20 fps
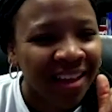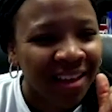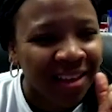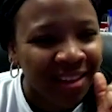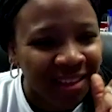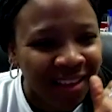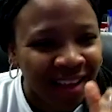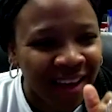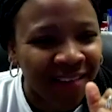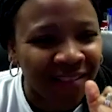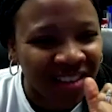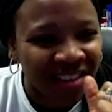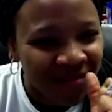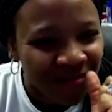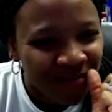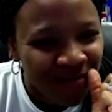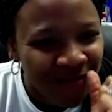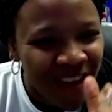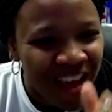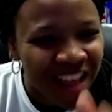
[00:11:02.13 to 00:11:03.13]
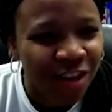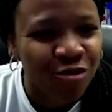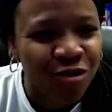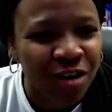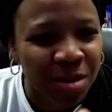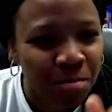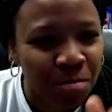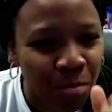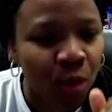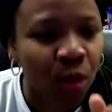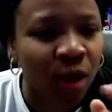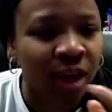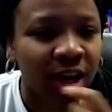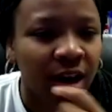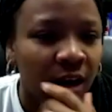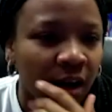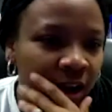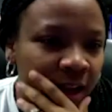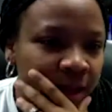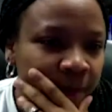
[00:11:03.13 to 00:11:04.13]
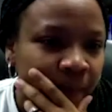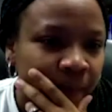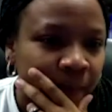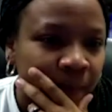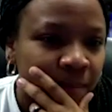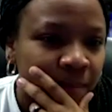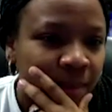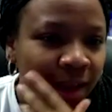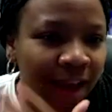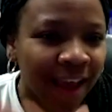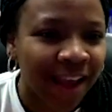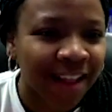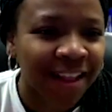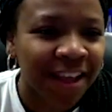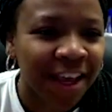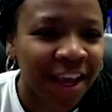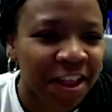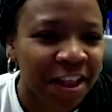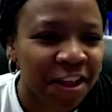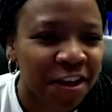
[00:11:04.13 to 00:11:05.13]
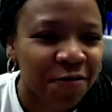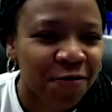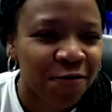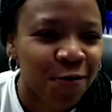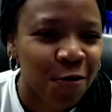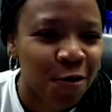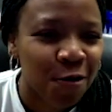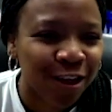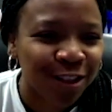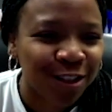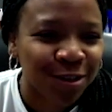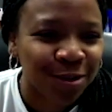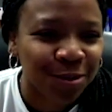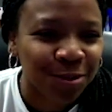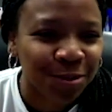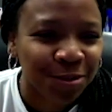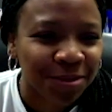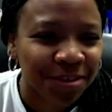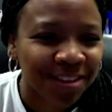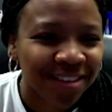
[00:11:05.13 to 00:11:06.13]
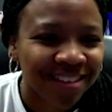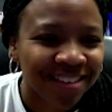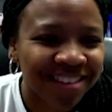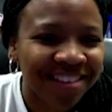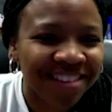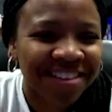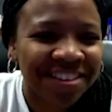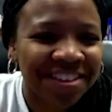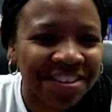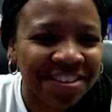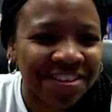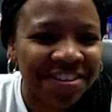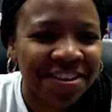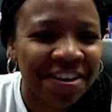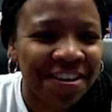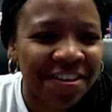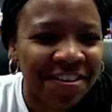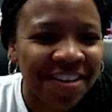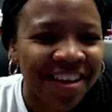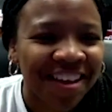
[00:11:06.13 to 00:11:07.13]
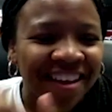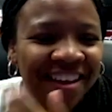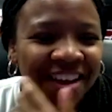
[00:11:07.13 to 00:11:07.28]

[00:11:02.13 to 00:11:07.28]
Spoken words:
veteran point guard and they're 4-2, you know?